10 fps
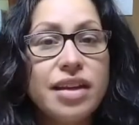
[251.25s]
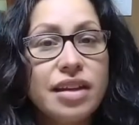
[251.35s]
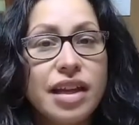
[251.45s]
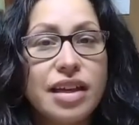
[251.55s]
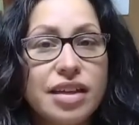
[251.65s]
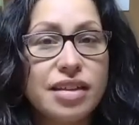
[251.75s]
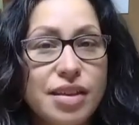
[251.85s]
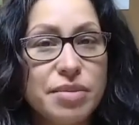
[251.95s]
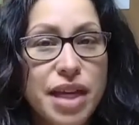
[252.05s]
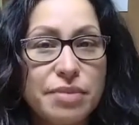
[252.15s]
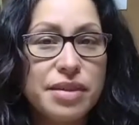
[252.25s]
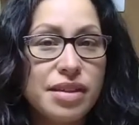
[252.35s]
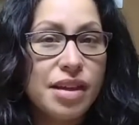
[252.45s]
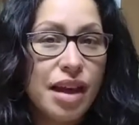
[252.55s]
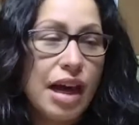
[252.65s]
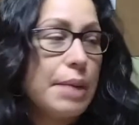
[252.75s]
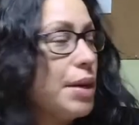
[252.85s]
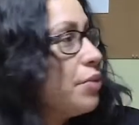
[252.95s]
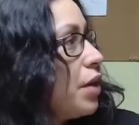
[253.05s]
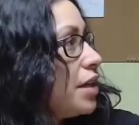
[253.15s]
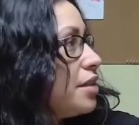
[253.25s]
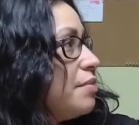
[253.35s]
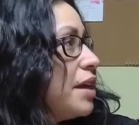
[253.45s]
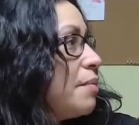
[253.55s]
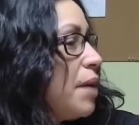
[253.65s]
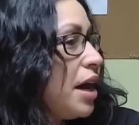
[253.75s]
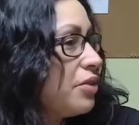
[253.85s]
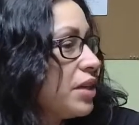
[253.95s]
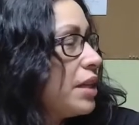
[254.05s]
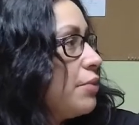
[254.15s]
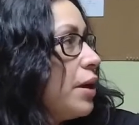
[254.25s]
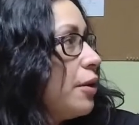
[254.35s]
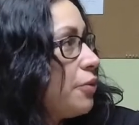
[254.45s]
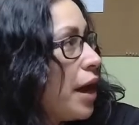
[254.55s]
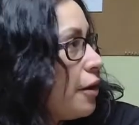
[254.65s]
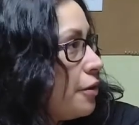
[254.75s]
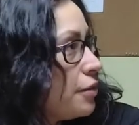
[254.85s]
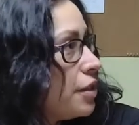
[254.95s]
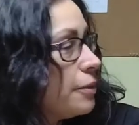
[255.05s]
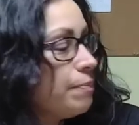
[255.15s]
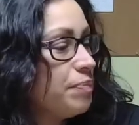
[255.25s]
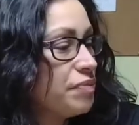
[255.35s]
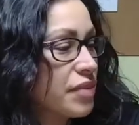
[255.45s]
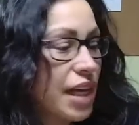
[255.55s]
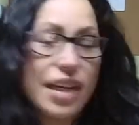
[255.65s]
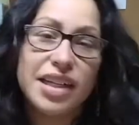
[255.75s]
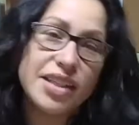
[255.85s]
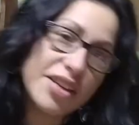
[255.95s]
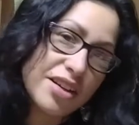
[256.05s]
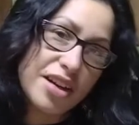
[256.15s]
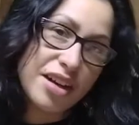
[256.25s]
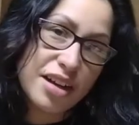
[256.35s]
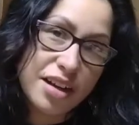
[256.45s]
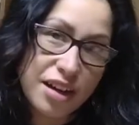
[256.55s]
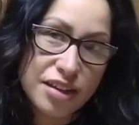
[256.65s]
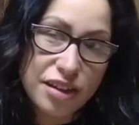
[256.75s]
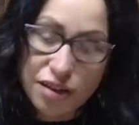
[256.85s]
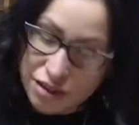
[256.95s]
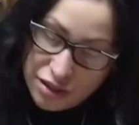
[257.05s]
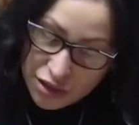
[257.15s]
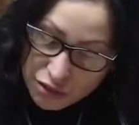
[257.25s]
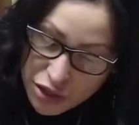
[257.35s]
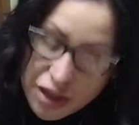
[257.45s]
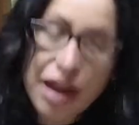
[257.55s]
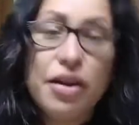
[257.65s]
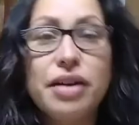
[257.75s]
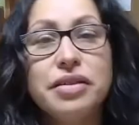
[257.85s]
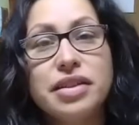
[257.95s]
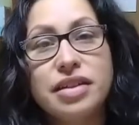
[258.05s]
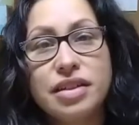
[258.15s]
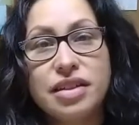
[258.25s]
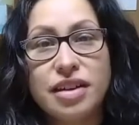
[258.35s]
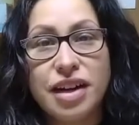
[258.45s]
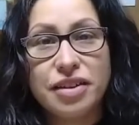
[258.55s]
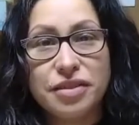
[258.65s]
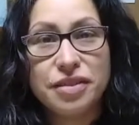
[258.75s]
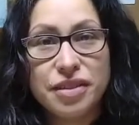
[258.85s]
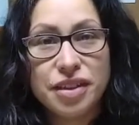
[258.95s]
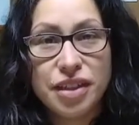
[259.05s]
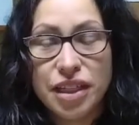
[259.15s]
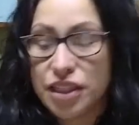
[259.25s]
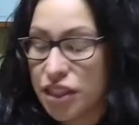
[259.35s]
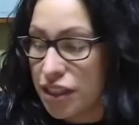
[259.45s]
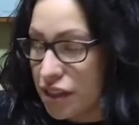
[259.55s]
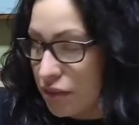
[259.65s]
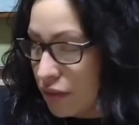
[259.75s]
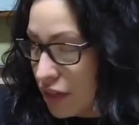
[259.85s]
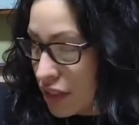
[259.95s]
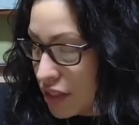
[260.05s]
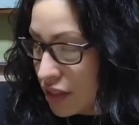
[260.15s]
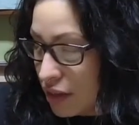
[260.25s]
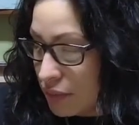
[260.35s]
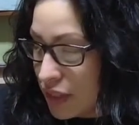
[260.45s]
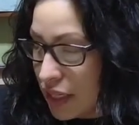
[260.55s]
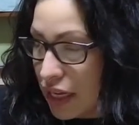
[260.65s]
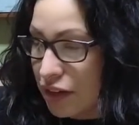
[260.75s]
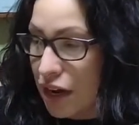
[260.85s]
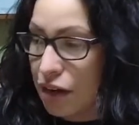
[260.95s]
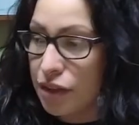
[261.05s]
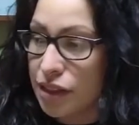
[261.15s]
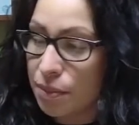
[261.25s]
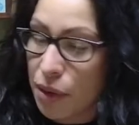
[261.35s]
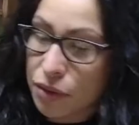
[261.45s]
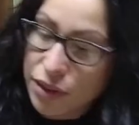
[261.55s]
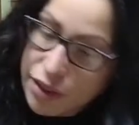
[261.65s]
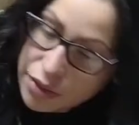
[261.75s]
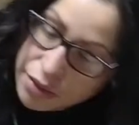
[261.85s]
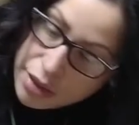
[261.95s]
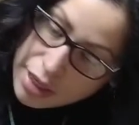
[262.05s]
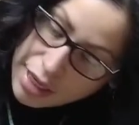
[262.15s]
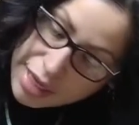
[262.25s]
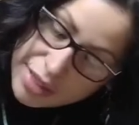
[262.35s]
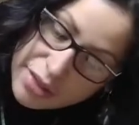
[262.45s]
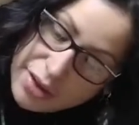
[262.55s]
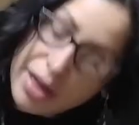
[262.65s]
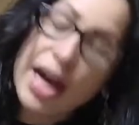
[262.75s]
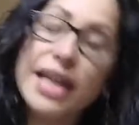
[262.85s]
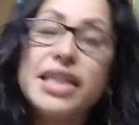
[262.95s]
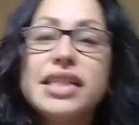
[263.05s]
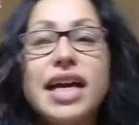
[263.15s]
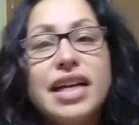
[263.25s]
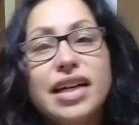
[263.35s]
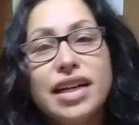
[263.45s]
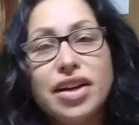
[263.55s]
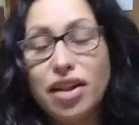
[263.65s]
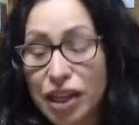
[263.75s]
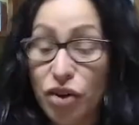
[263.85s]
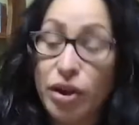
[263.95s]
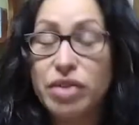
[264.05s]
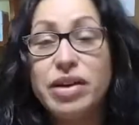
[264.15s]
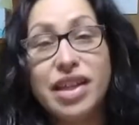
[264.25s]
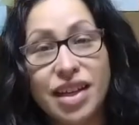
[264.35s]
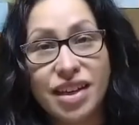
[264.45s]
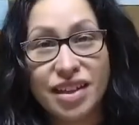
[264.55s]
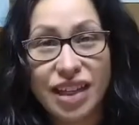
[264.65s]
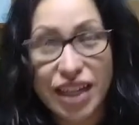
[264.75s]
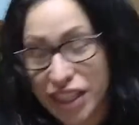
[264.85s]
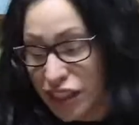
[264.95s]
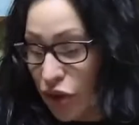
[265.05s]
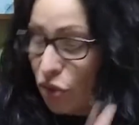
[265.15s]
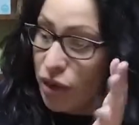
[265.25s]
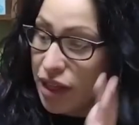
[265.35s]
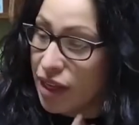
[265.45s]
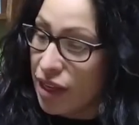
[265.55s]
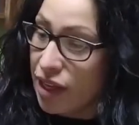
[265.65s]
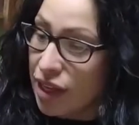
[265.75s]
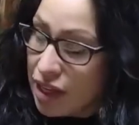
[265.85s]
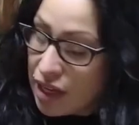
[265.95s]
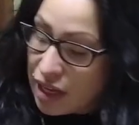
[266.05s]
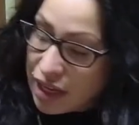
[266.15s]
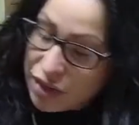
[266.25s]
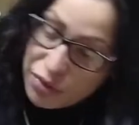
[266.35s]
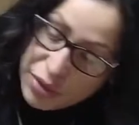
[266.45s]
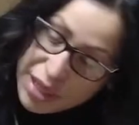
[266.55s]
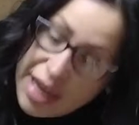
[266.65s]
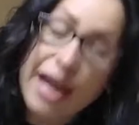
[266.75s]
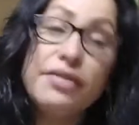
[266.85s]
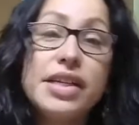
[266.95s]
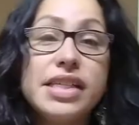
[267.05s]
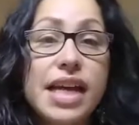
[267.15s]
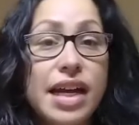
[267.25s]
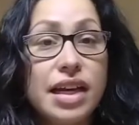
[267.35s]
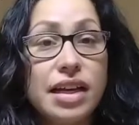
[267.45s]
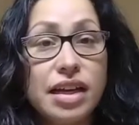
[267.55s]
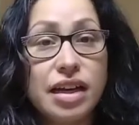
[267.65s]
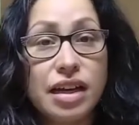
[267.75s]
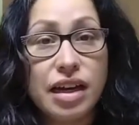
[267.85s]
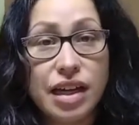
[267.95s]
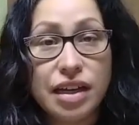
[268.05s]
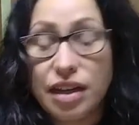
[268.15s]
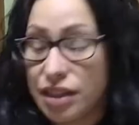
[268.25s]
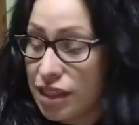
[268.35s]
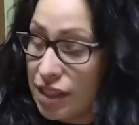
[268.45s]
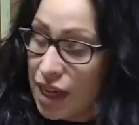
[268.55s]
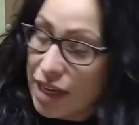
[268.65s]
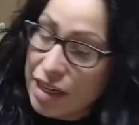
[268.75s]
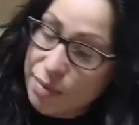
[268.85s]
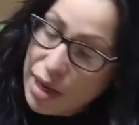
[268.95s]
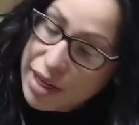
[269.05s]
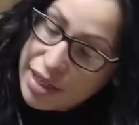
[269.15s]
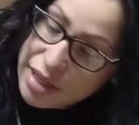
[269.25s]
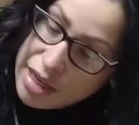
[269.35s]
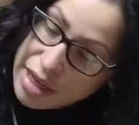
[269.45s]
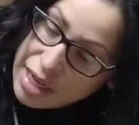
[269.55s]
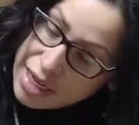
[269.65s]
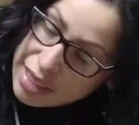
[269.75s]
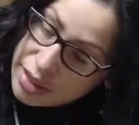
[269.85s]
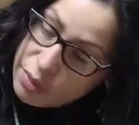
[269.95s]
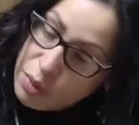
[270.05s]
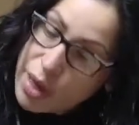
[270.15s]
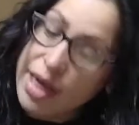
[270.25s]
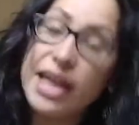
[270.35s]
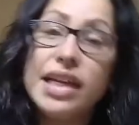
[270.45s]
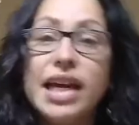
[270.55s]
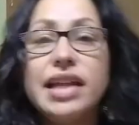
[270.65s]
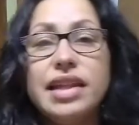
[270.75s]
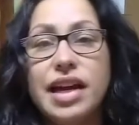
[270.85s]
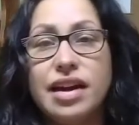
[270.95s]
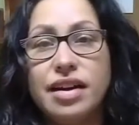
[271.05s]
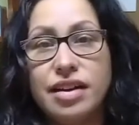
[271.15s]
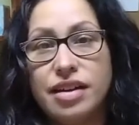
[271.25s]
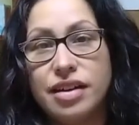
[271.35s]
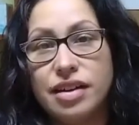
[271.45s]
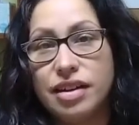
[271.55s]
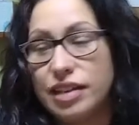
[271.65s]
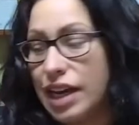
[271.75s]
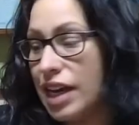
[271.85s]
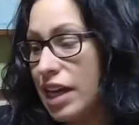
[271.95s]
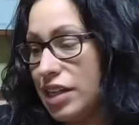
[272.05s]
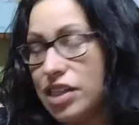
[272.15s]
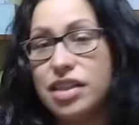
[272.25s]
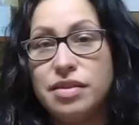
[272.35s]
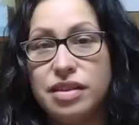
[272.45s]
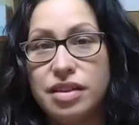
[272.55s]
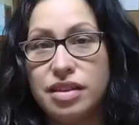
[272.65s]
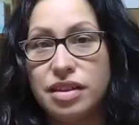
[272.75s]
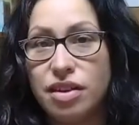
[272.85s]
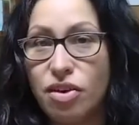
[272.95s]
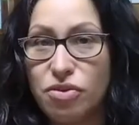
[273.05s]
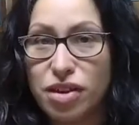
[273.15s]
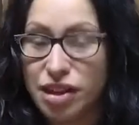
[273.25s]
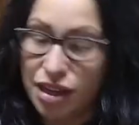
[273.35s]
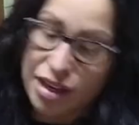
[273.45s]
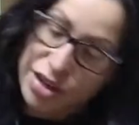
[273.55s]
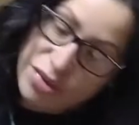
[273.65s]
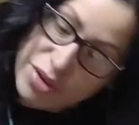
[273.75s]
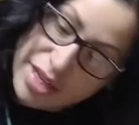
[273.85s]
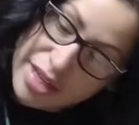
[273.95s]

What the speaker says: Like, sometimes I might want to make a pot really round, and it's gonna, turn out how it's gonna turn out. Yeah. It just comes together how it's supposed to. Yep. And so I just I call it going with it. Like, yeah. I just go with it. I don't really have a design in mind. It's when I get there, then I just go with it and do it.